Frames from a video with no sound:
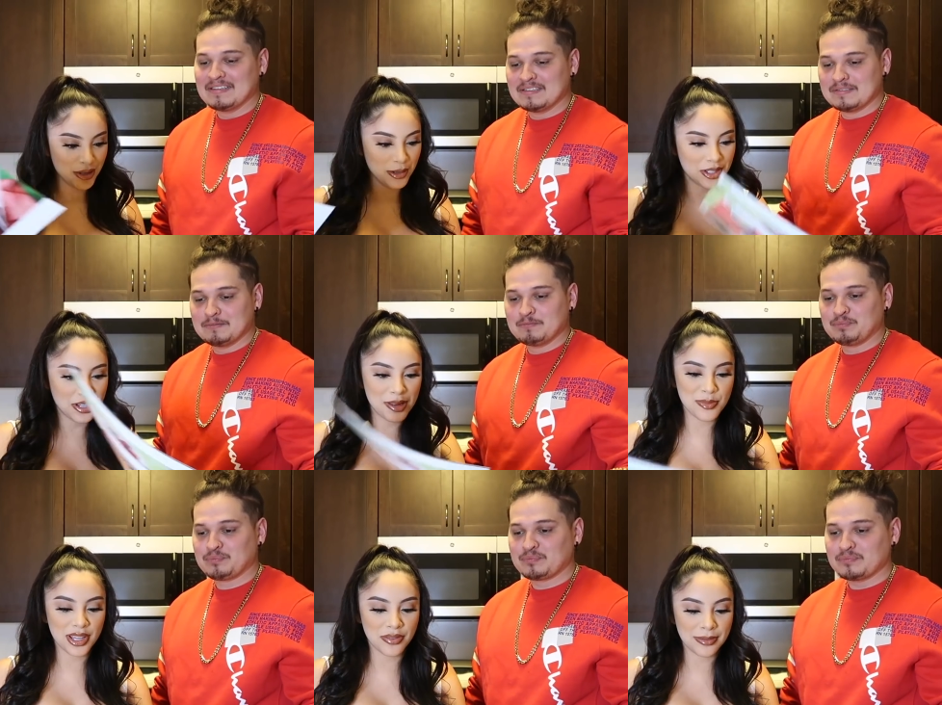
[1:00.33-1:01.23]
Speaker 1: what should I
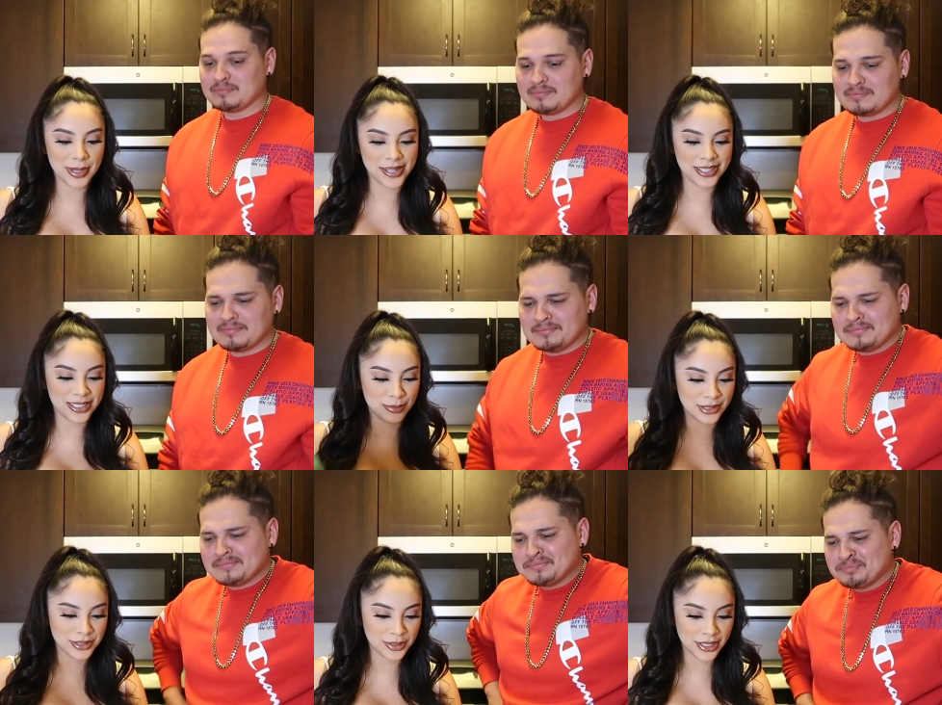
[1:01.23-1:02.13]
make for my
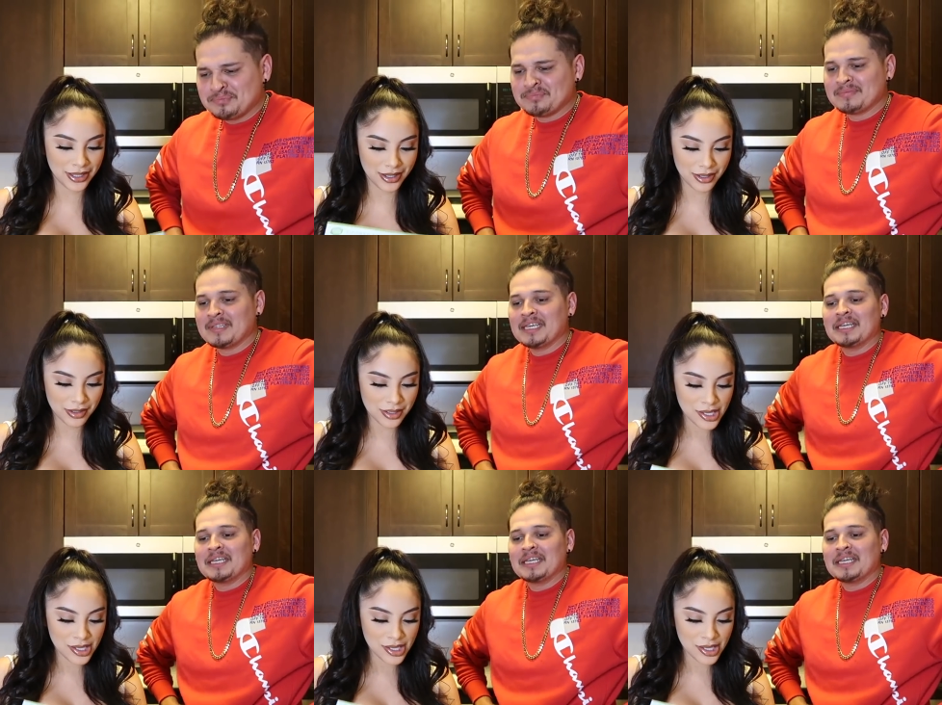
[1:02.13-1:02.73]
husband today?